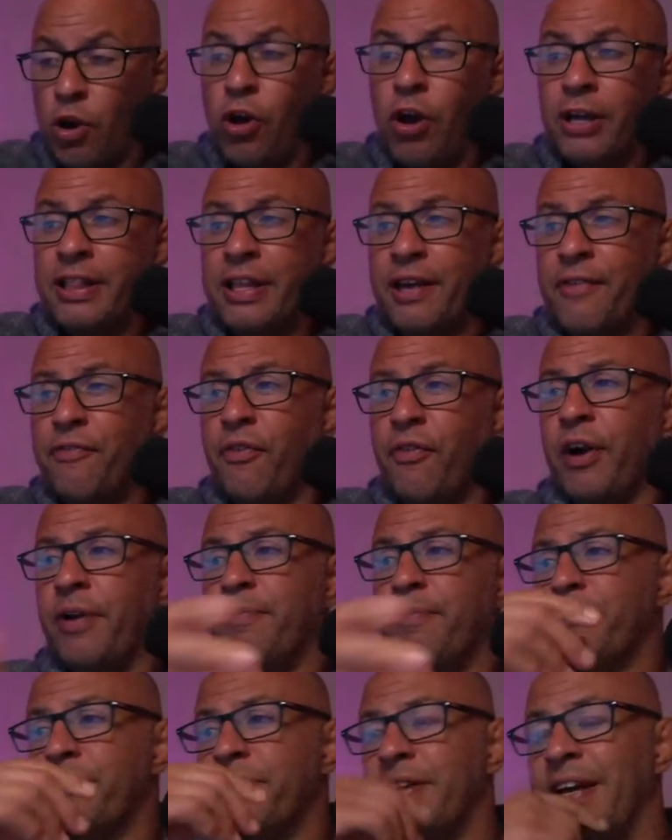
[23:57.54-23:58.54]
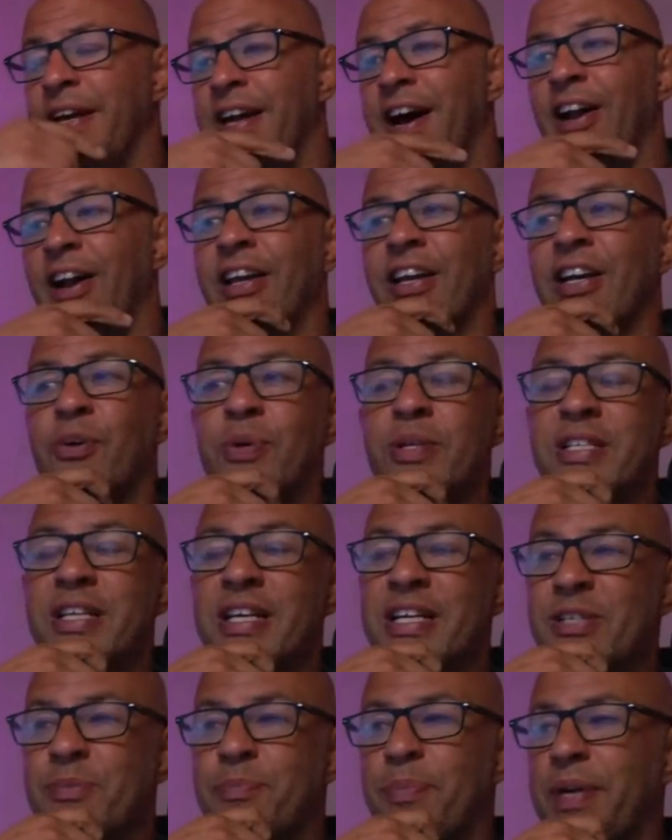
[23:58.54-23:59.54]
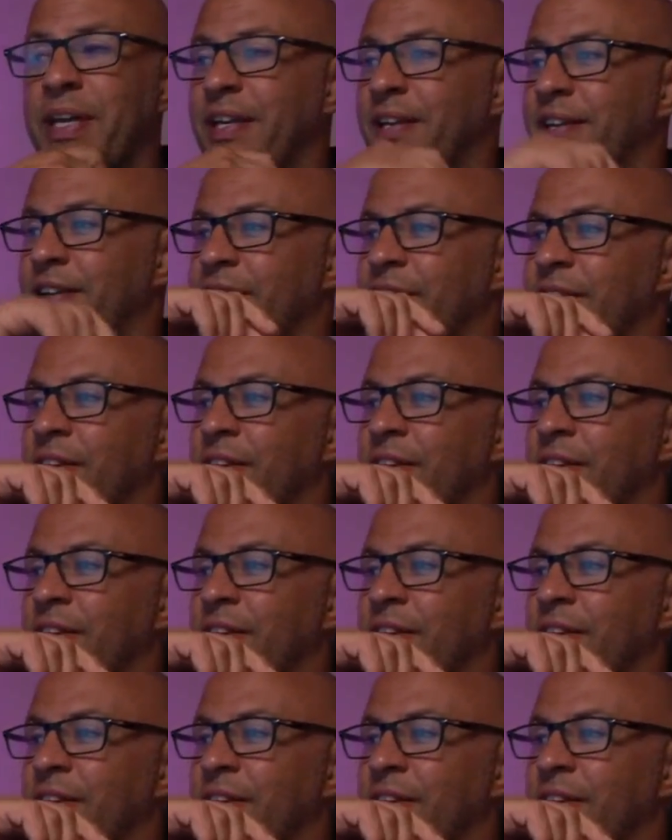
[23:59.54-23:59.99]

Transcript: I like that fight. And Ale Quinta has beat